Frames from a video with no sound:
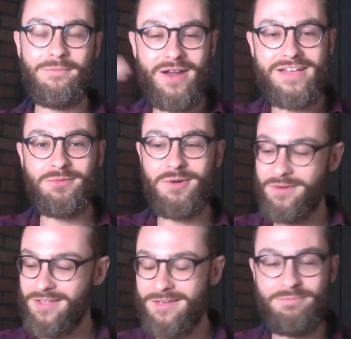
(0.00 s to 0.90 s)
brains weren't
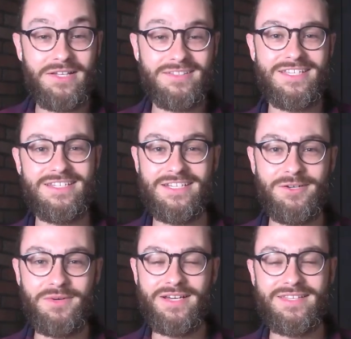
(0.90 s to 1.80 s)
really built to
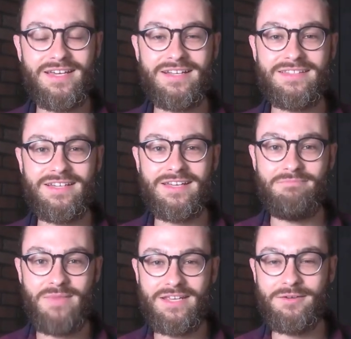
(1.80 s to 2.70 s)
deal with, and I think
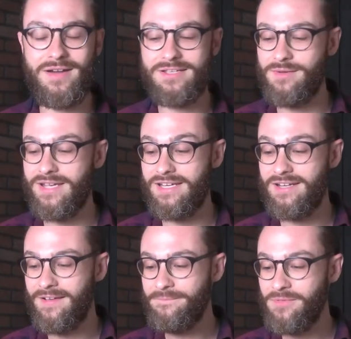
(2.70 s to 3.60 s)
in many ways we get
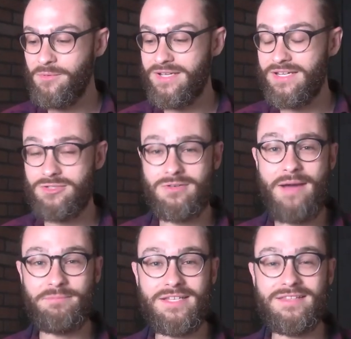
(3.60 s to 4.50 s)
we can get
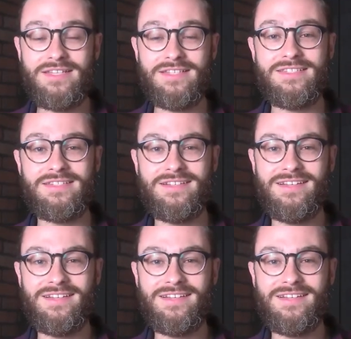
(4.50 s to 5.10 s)
trapped in these